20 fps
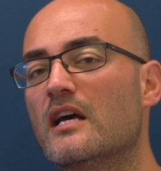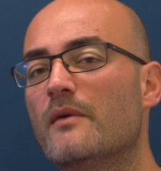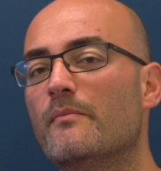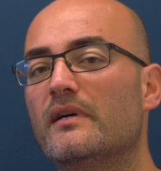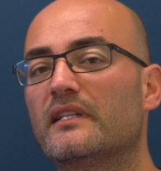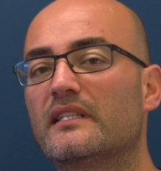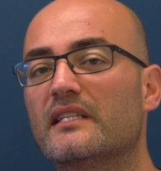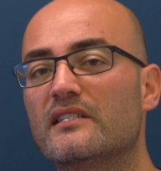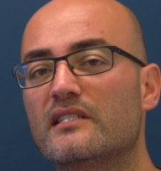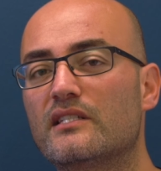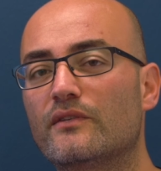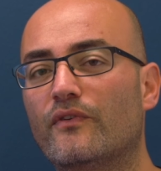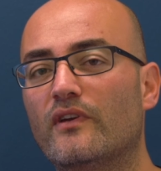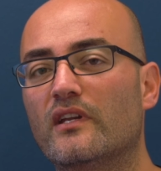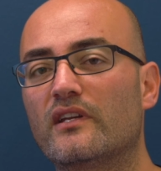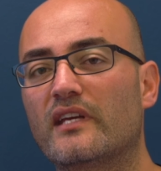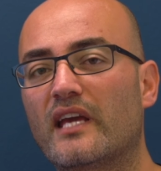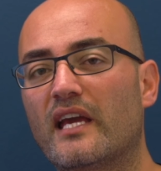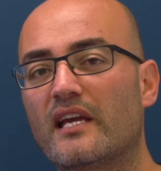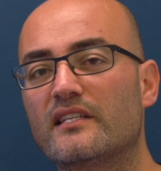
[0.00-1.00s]
But in
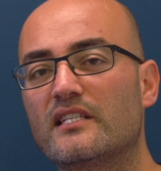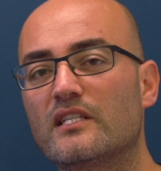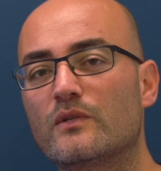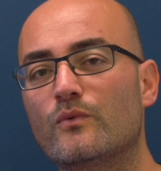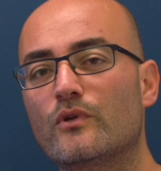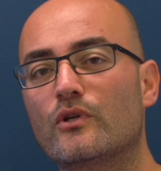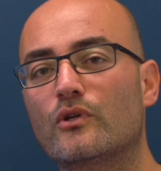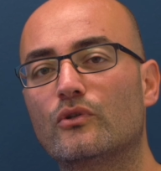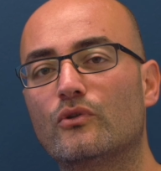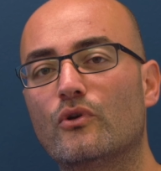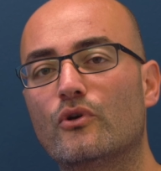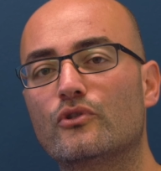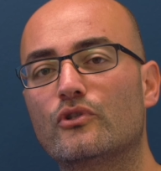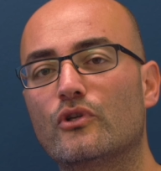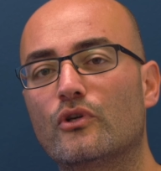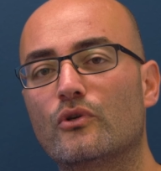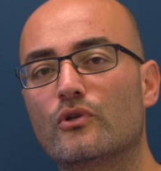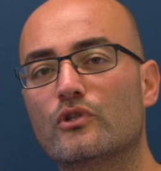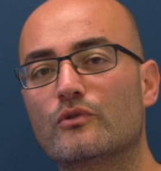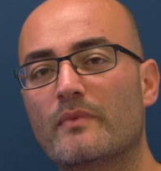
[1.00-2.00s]
severe cases, we could also
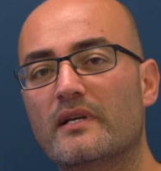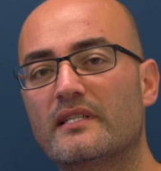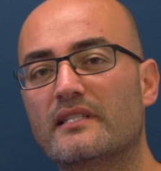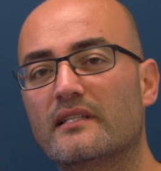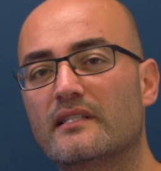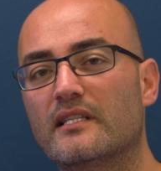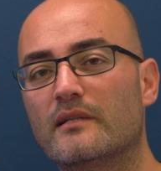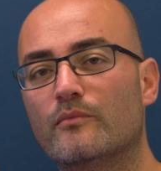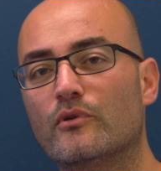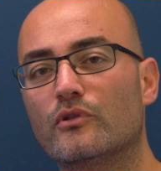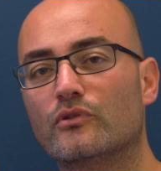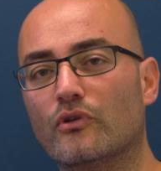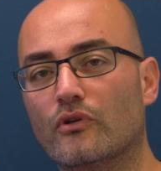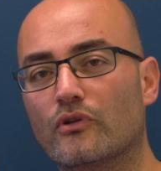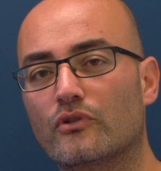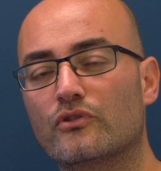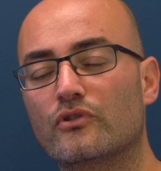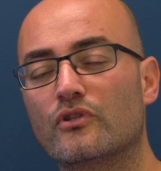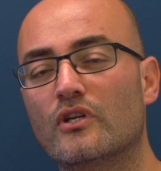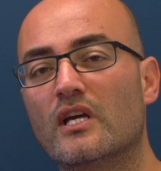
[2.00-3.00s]
use masseter
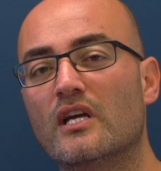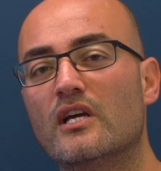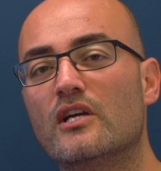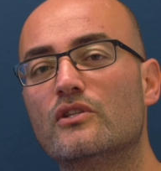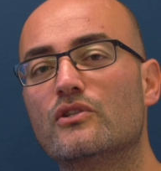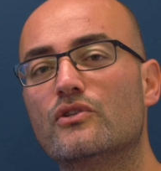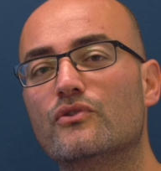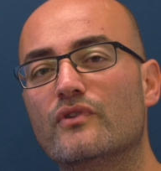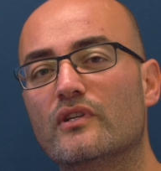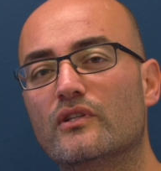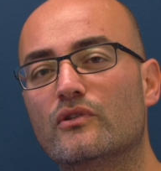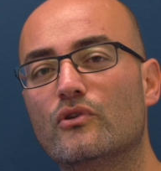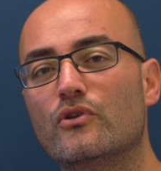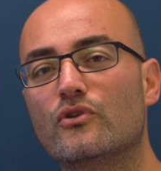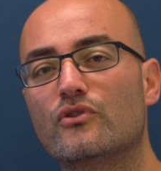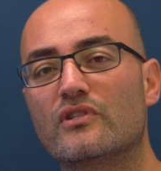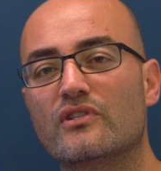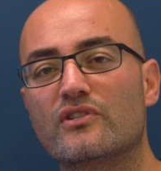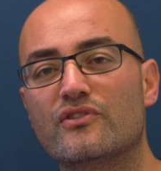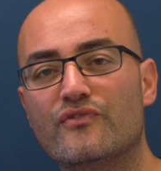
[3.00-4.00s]
Botox to
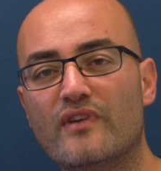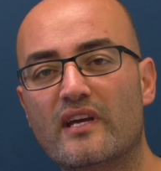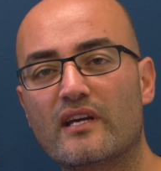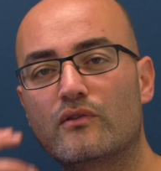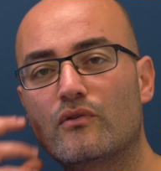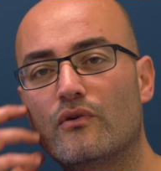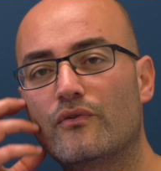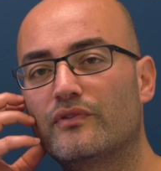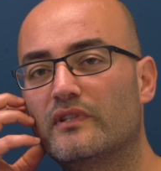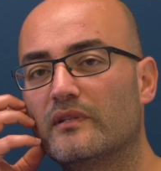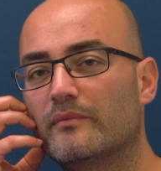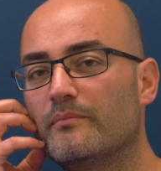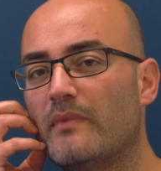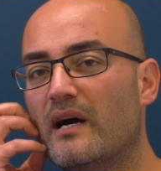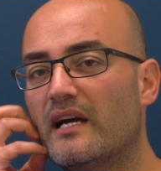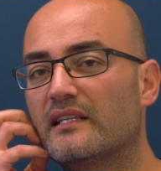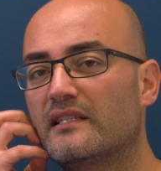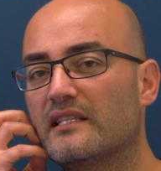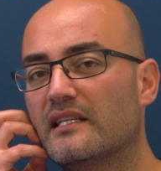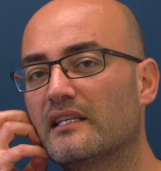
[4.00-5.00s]
reduce the strength of the
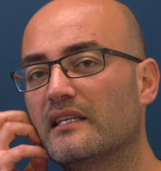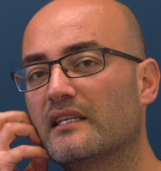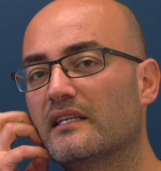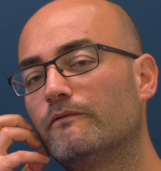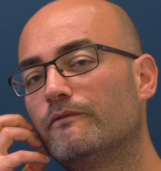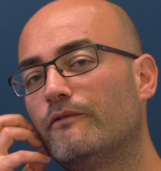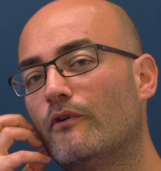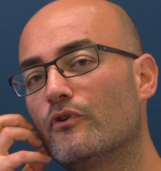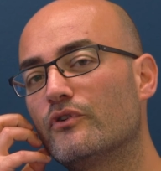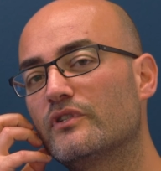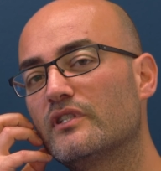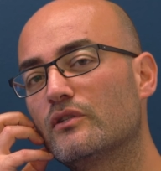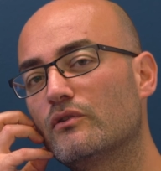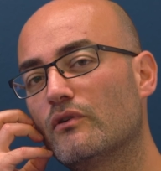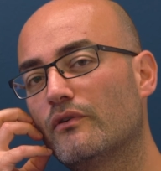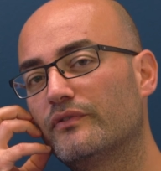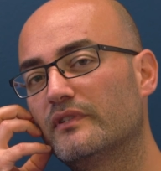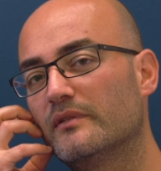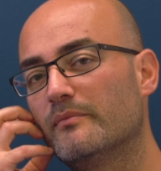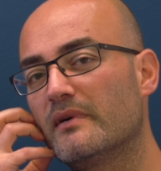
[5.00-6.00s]
biting forces
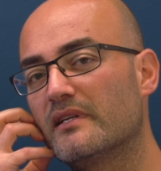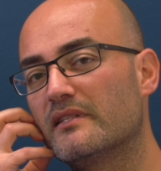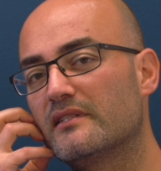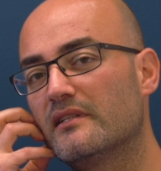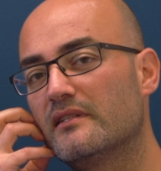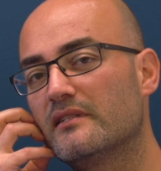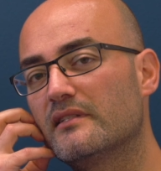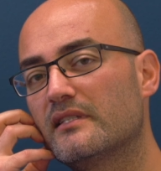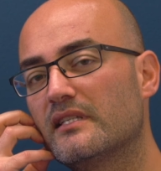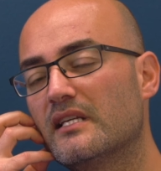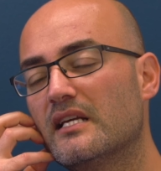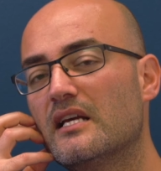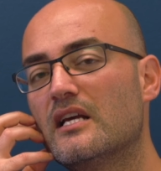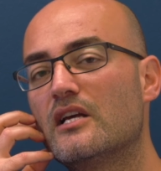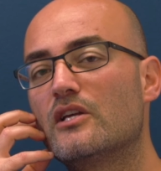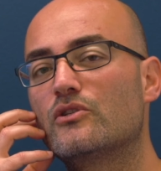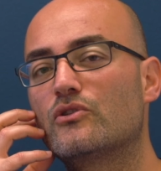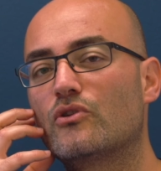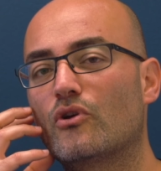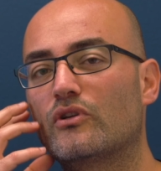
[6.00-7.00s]
of the muscles,
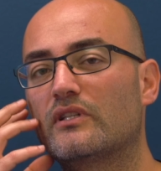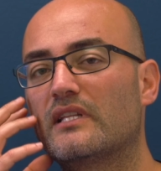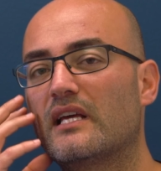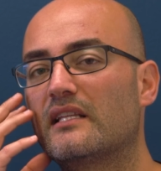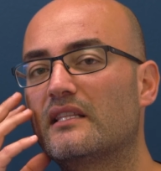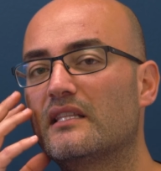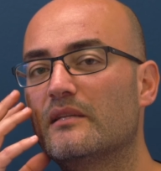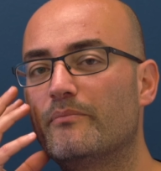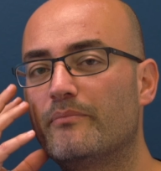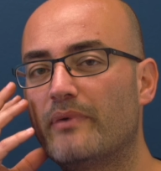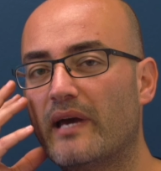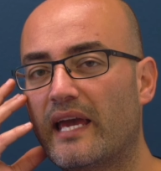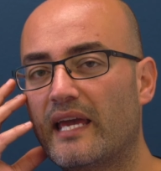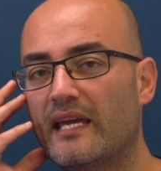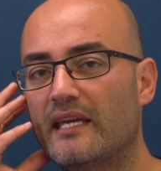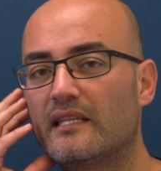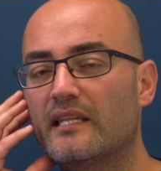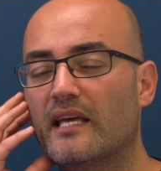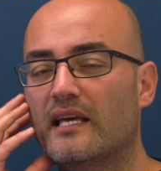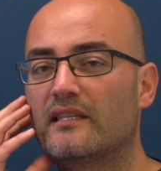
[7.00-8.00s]
so that the
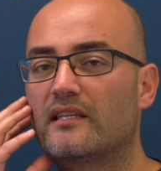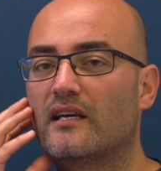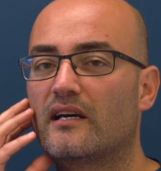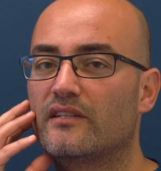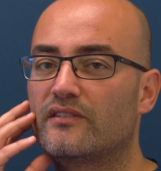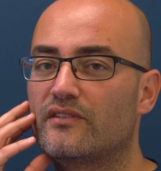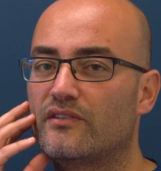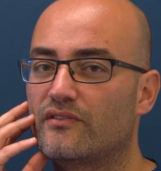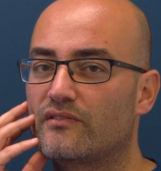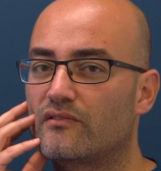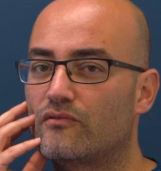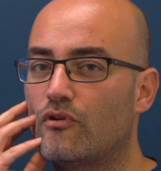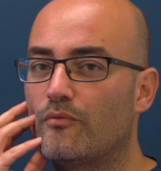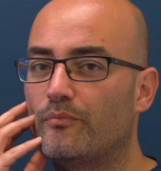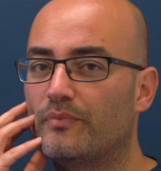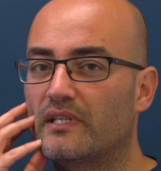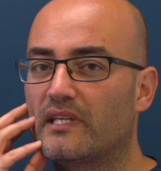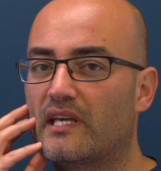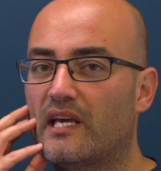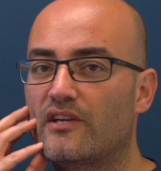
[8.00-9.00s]
pain and the other
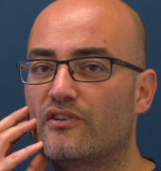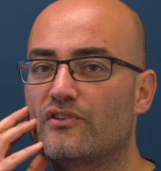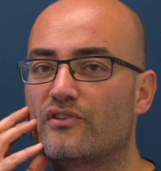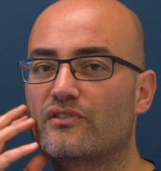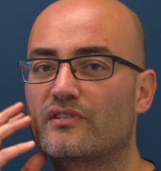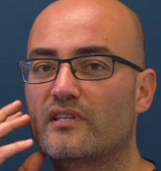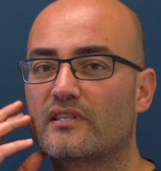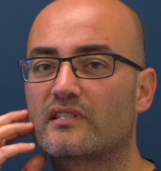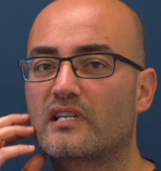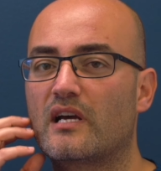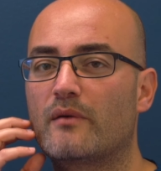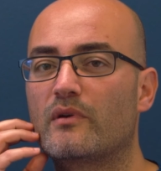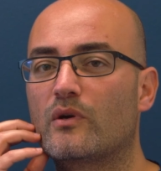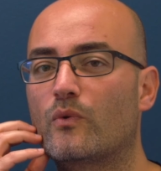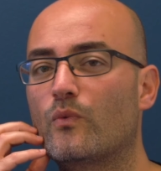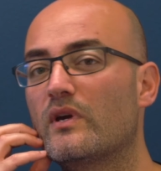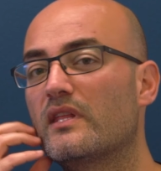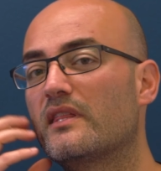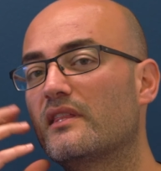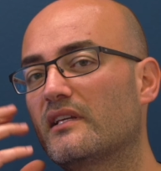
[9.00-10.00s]
complications that's coming
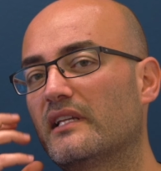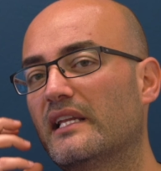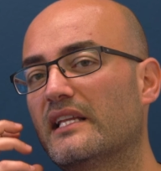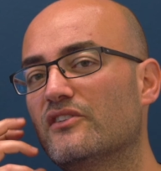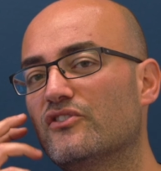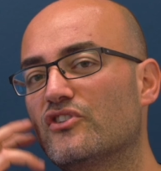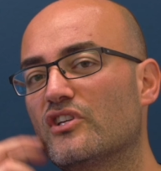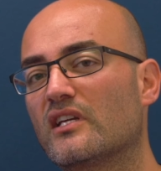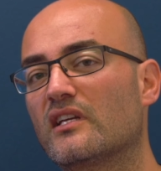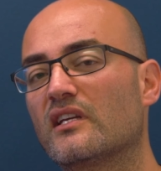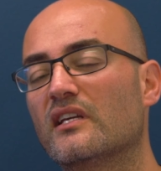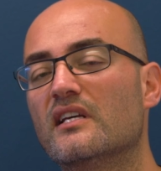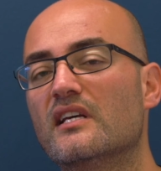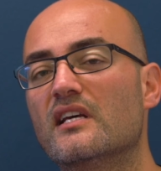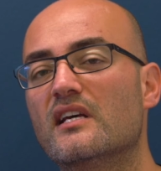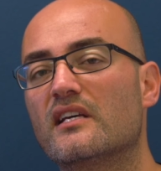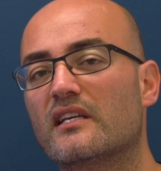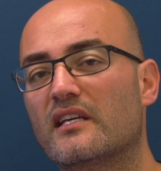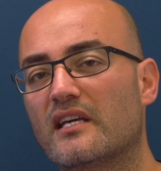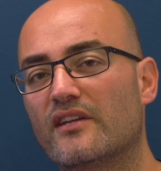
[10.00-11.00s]
with clenching
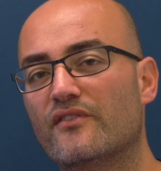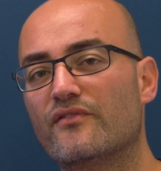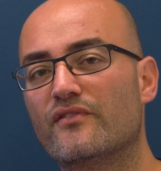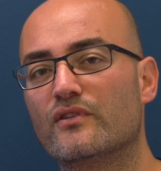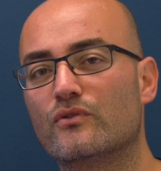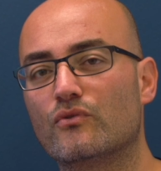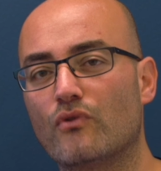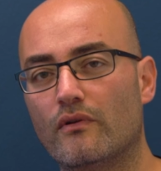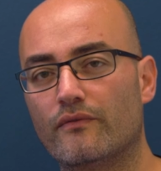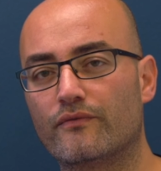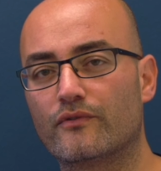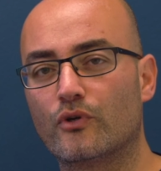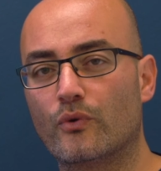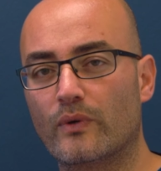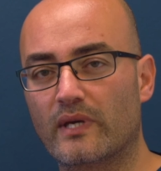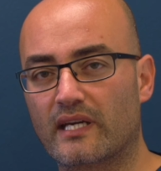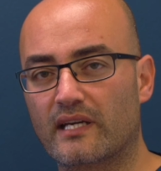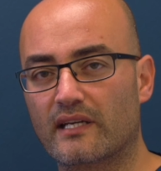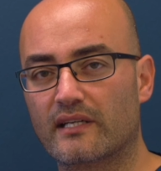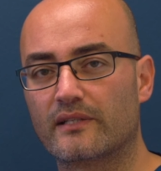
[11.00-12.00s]
can resolve
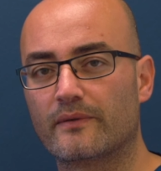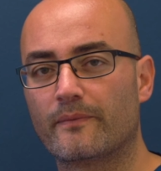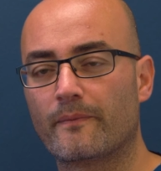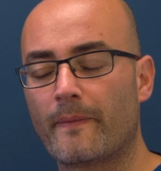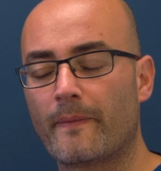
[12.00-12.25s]
quicker.